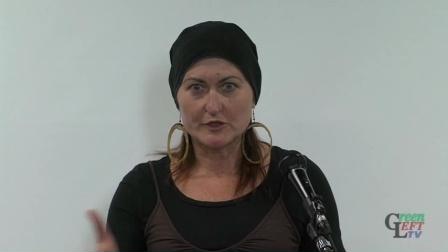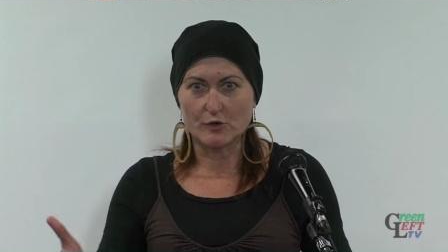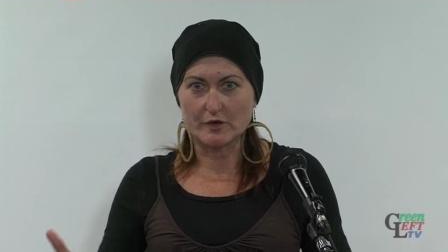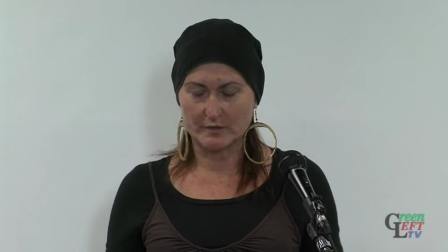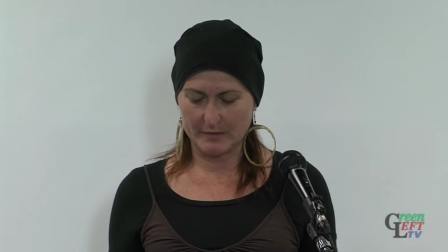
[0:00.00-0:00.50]

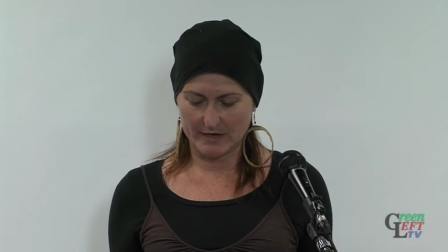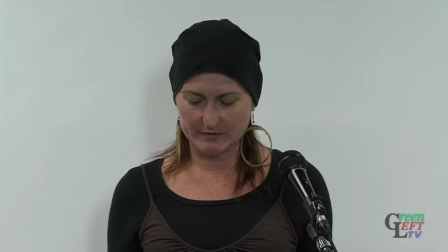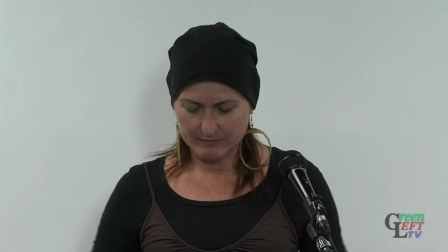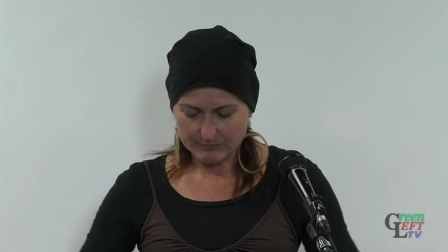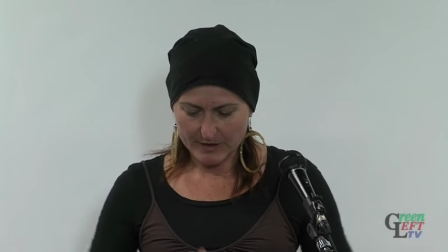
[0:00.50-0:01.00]
talking
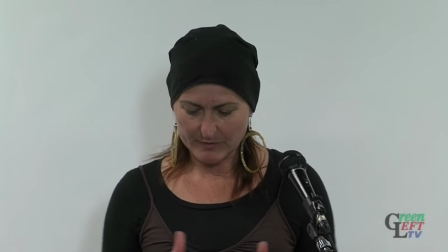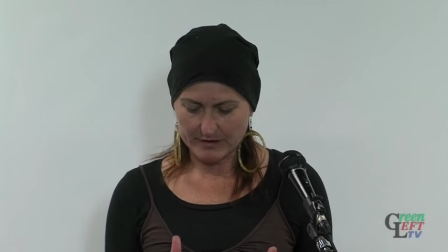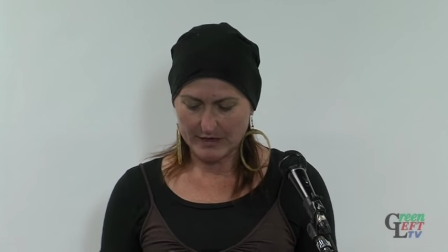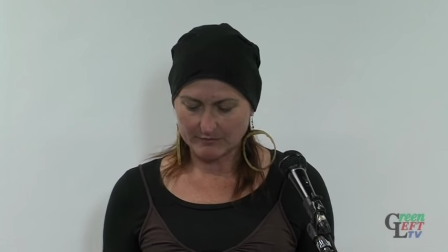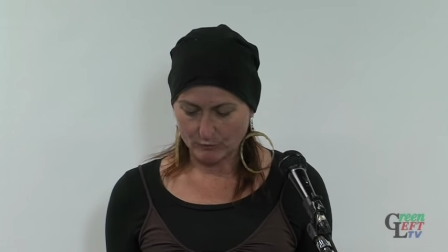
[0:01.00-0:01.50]
about maybe
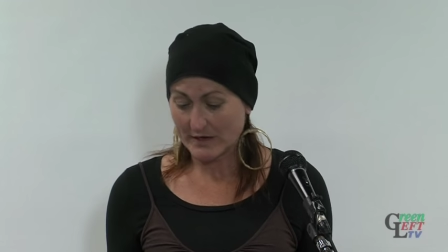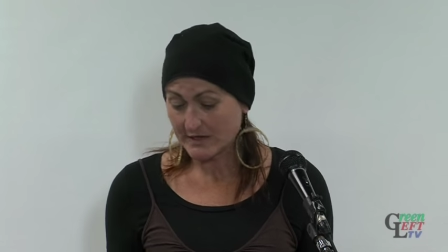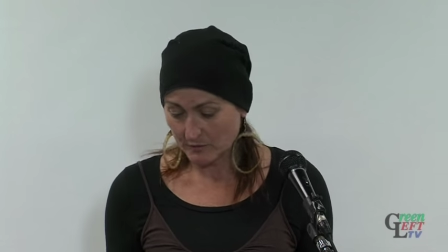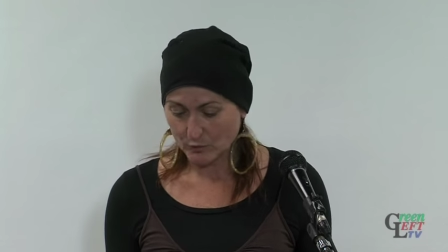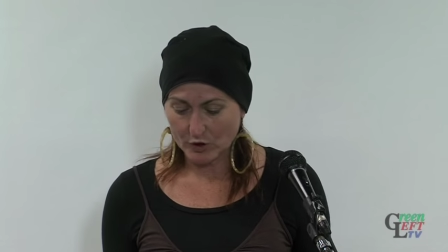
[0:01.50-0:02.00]
in
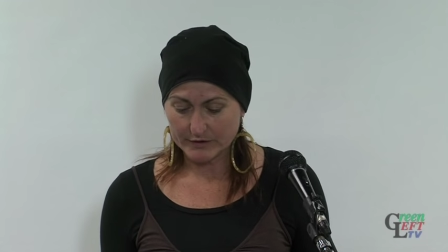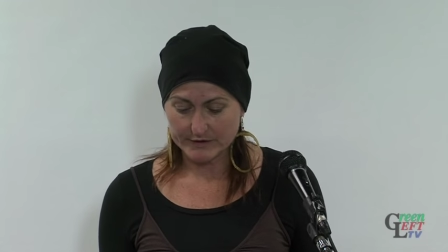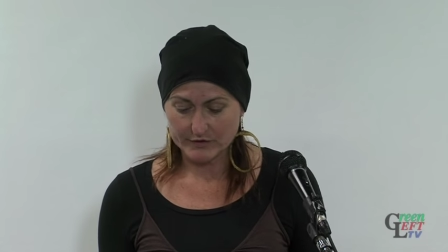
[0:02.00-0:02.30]
Western world,